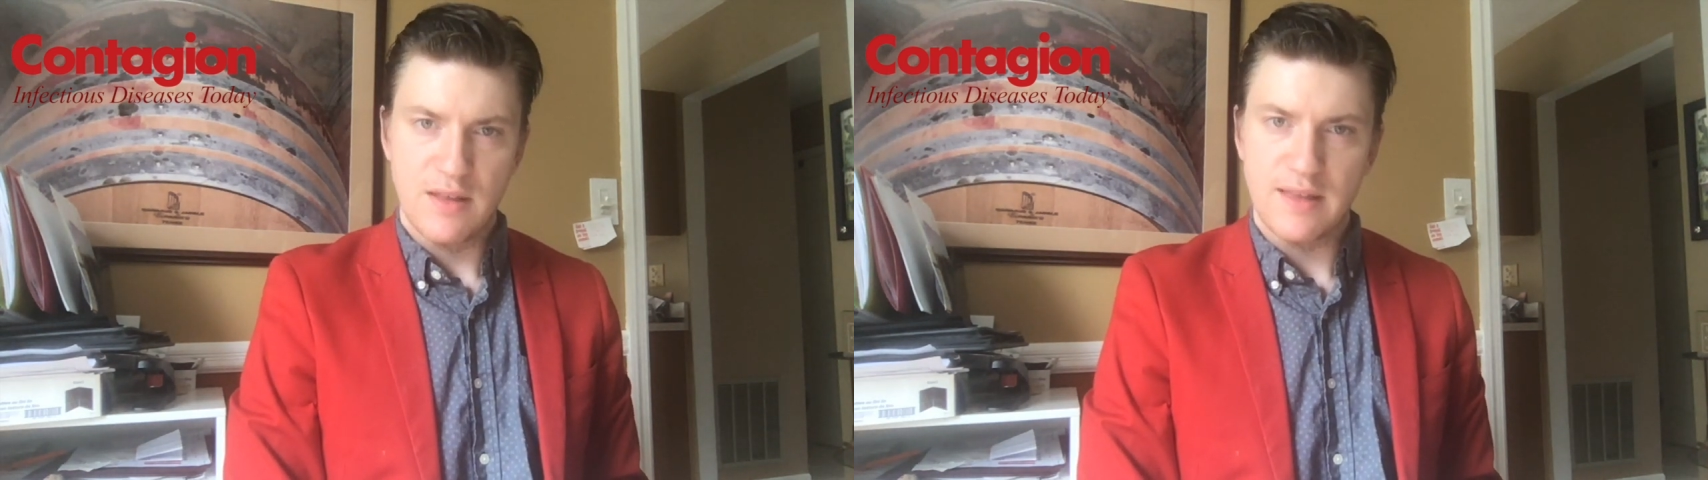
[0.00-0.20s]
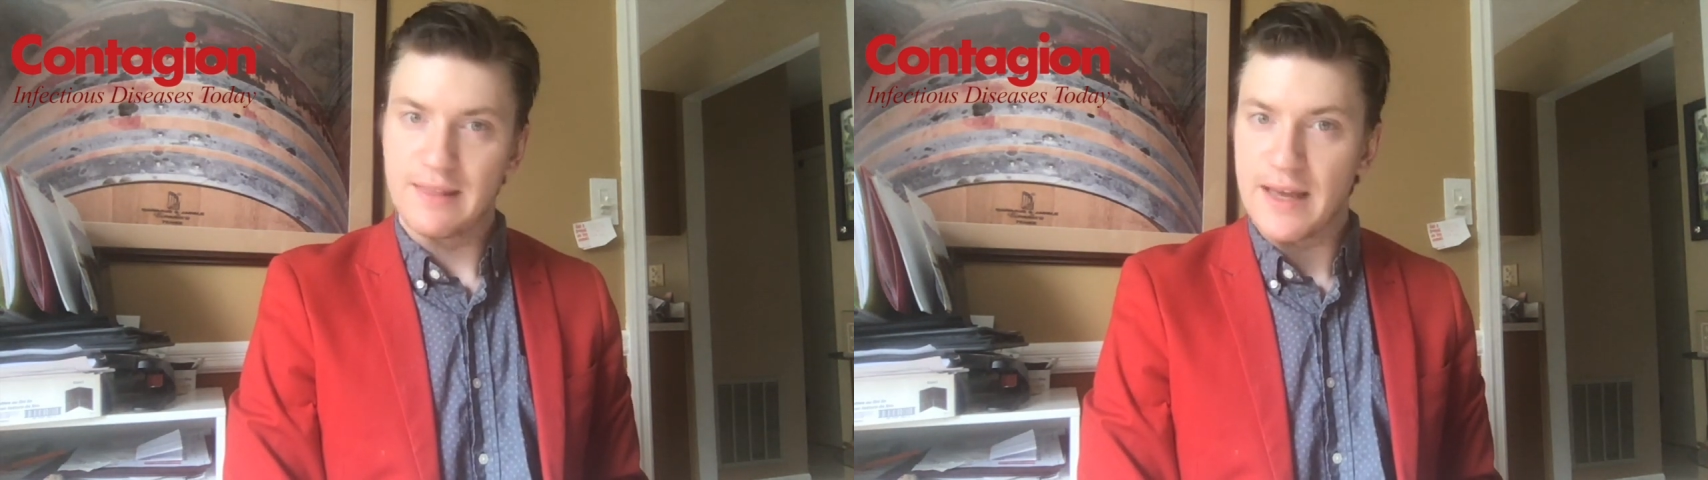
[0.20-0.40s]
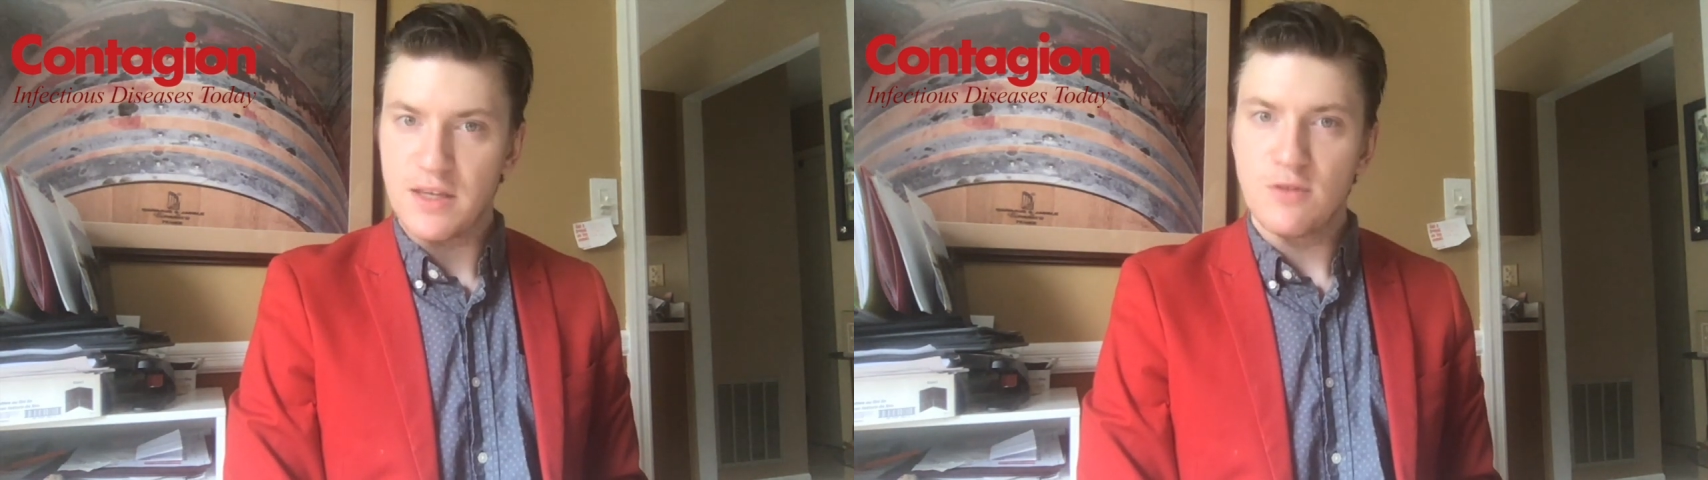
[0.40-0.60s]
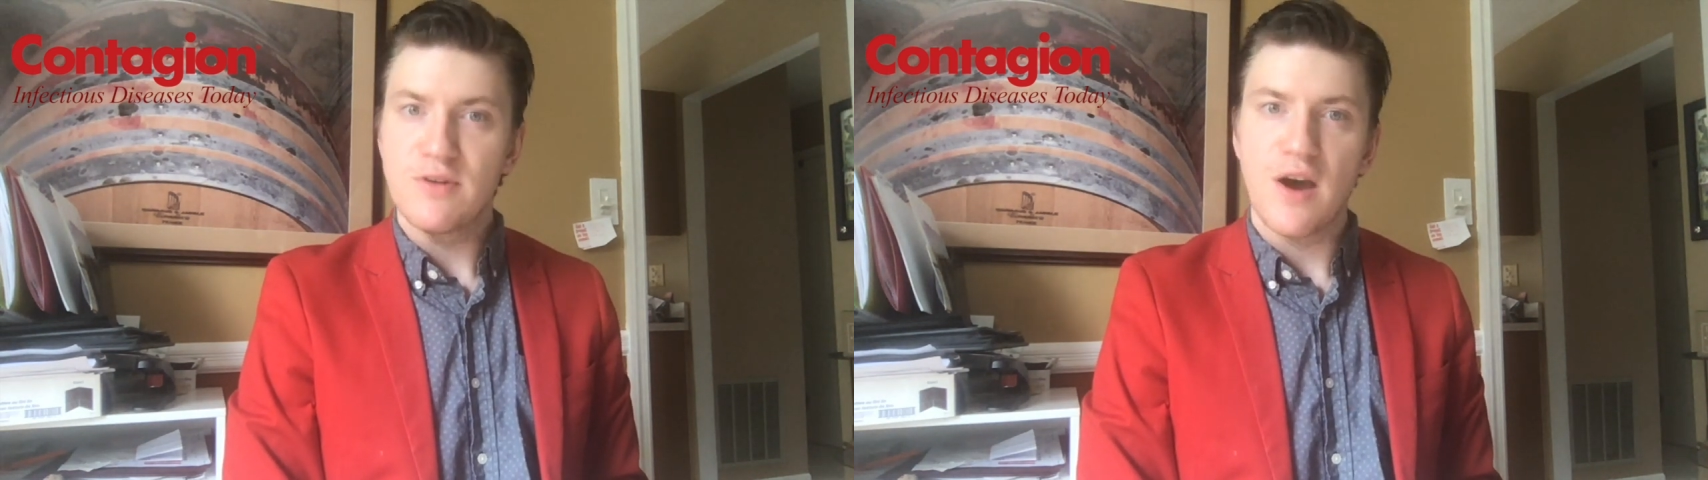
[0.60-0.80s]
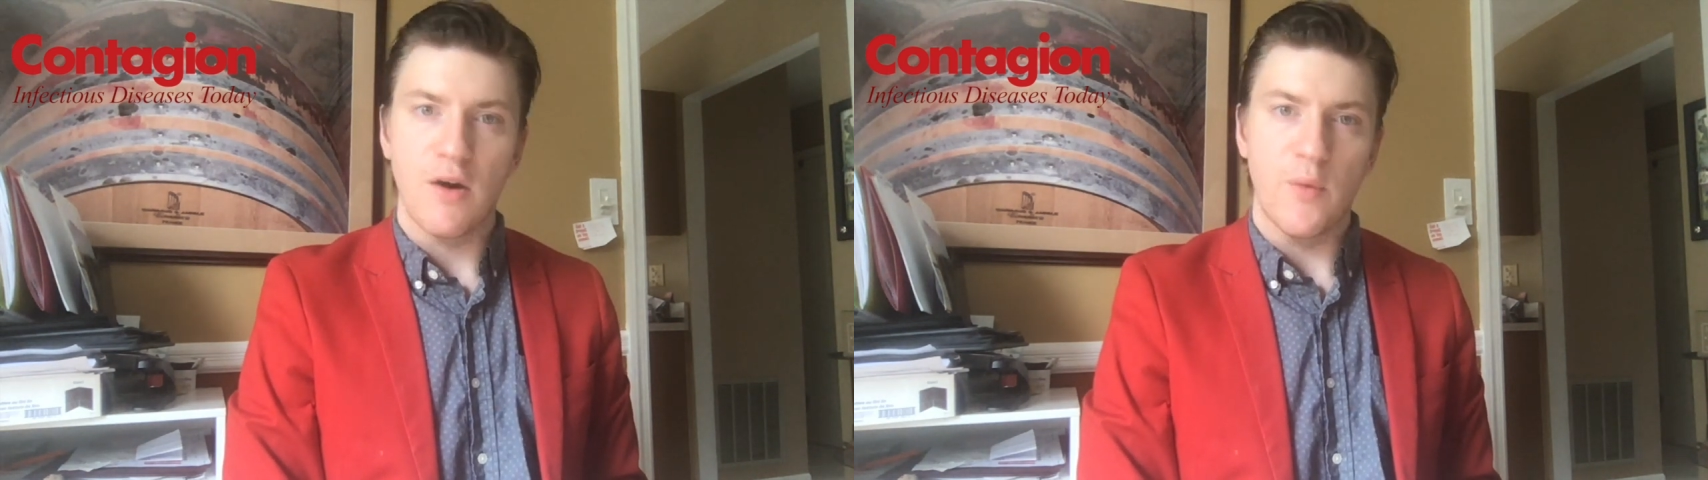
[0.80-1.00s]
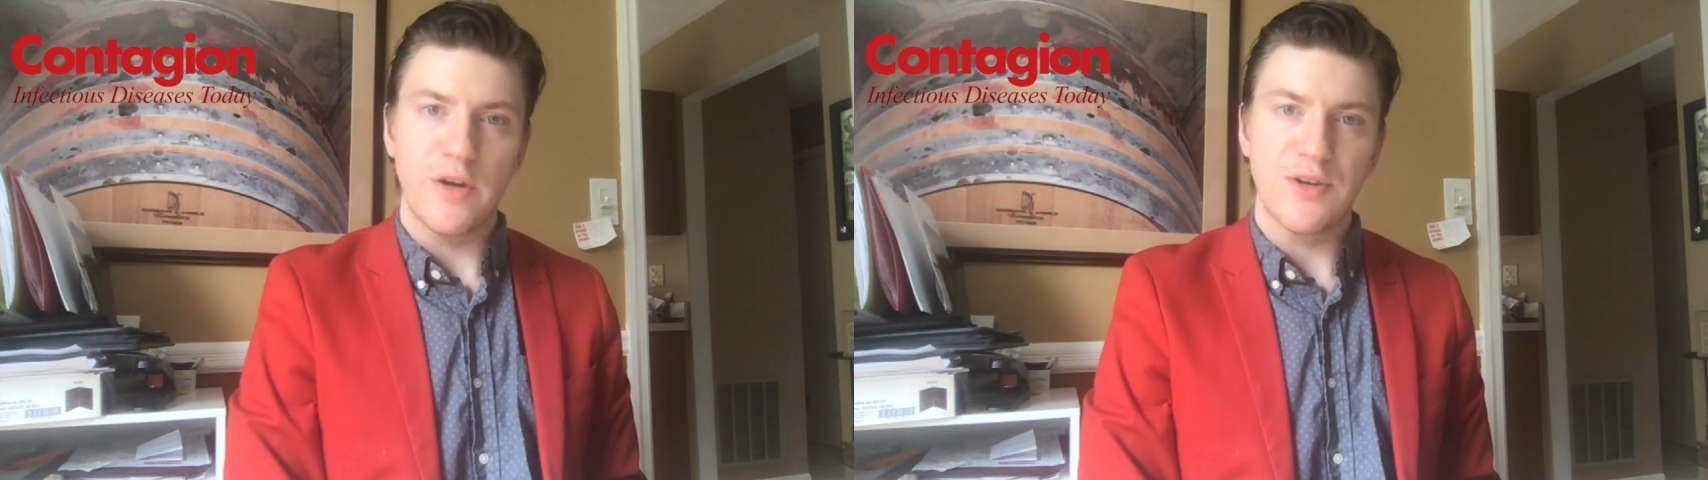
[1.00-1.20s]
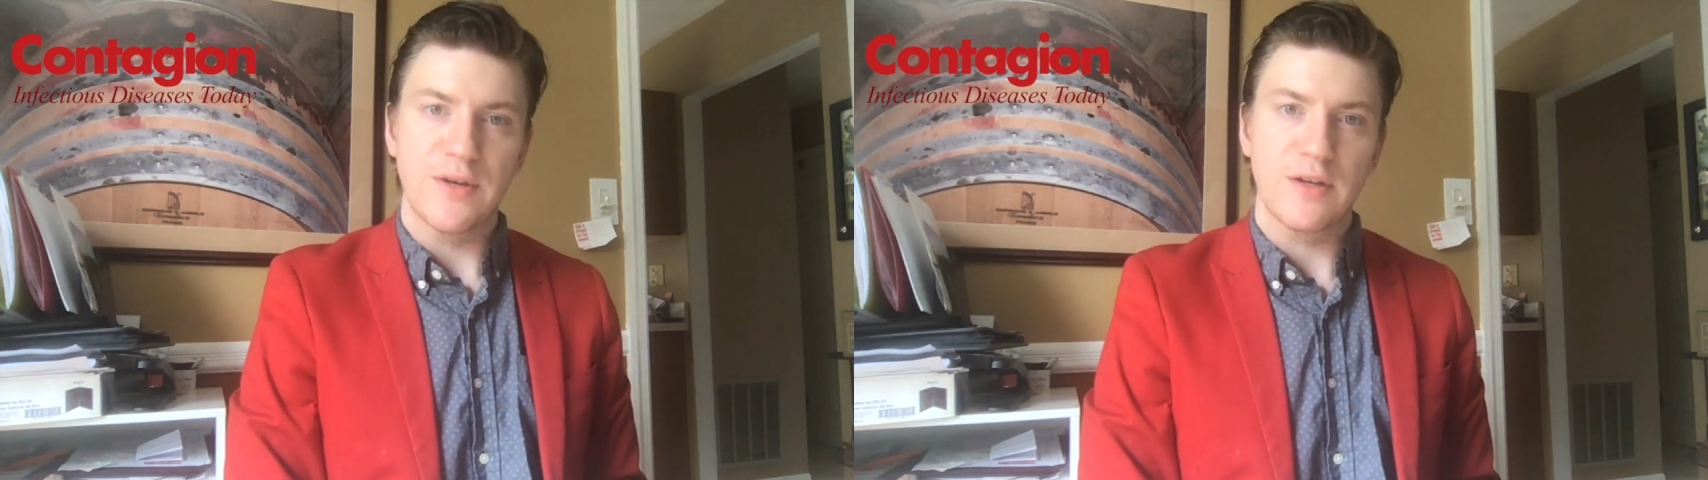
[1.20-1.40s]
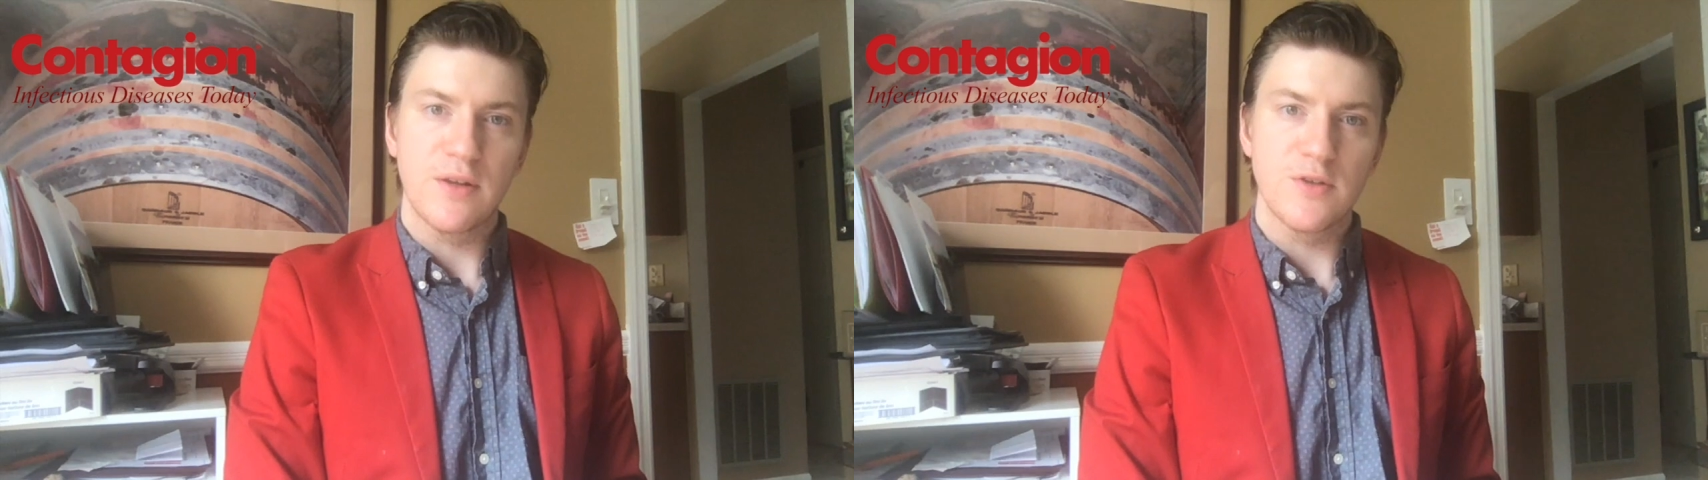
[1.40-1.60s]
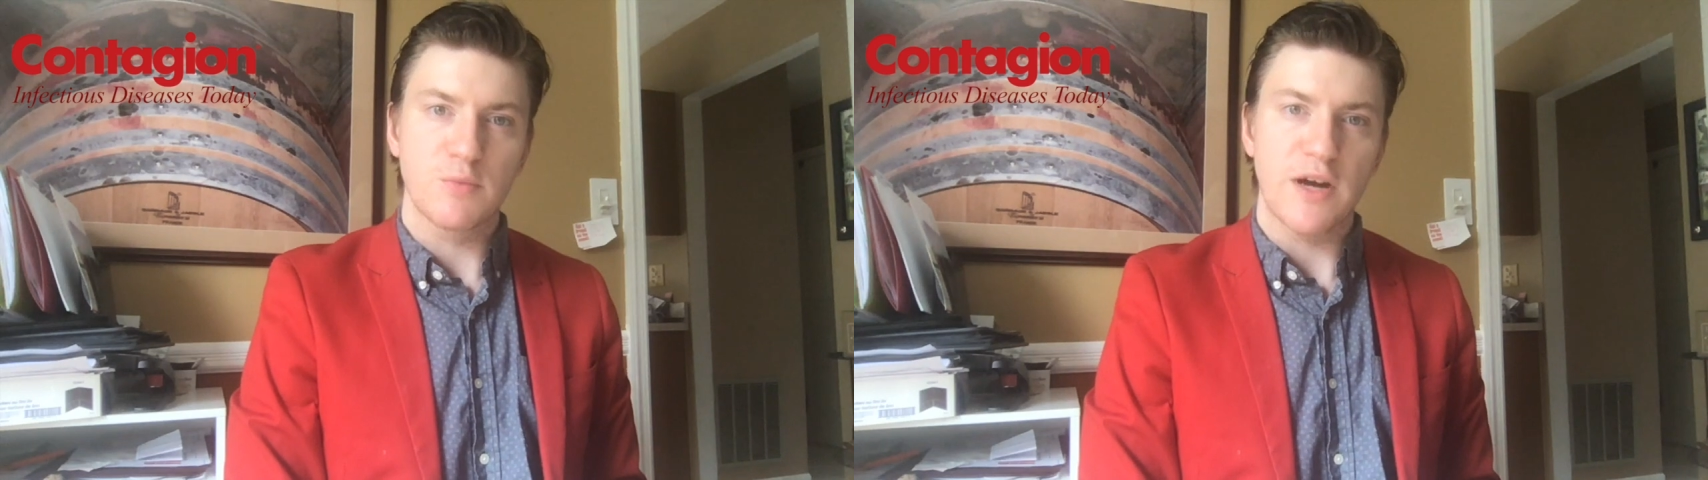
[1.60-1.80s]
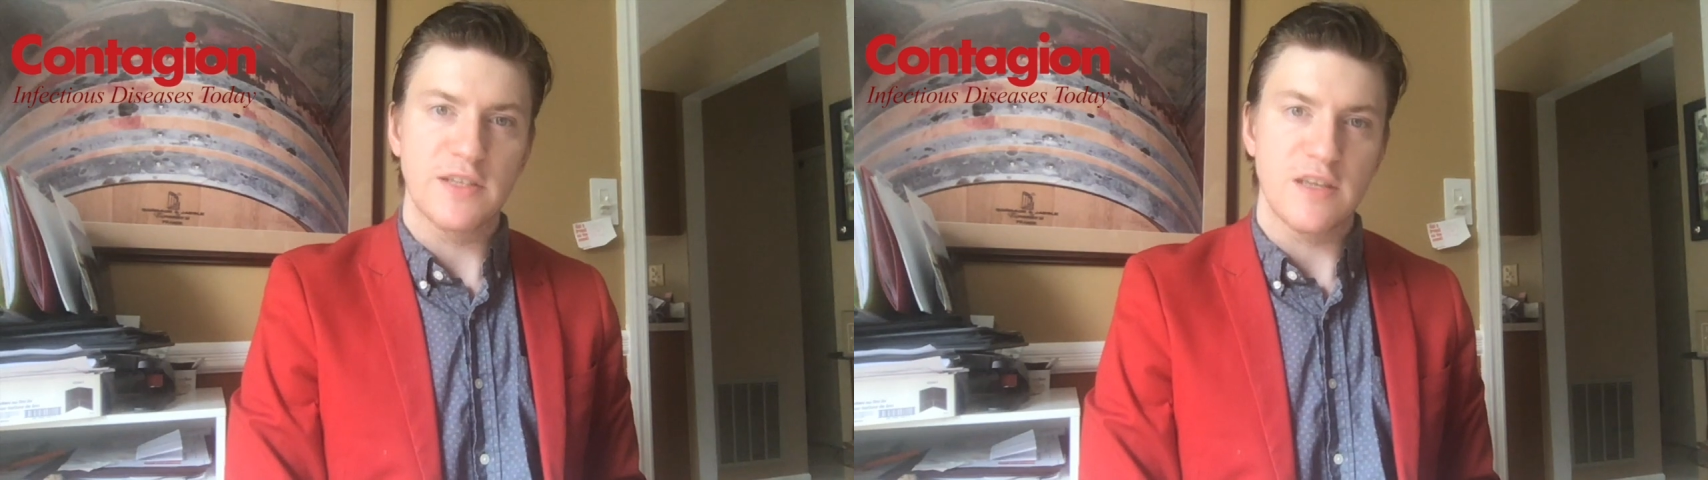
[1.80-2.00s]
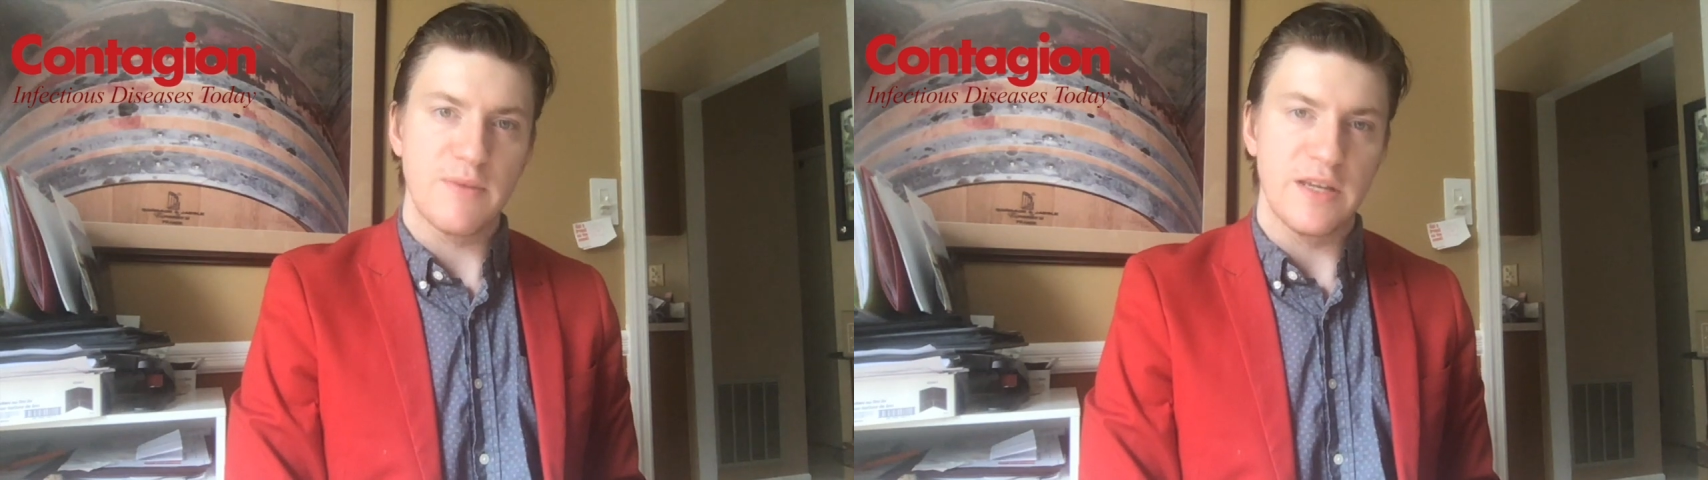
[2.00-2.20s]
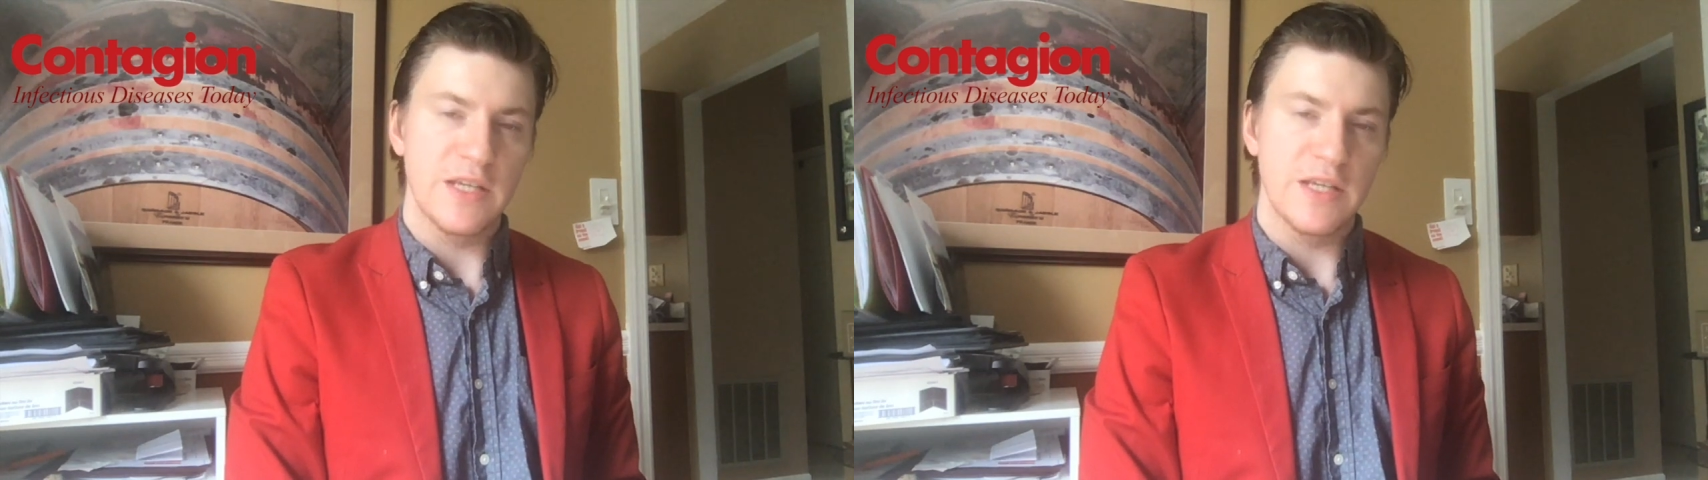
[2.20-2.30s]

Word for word: that let you know when you're in close proximity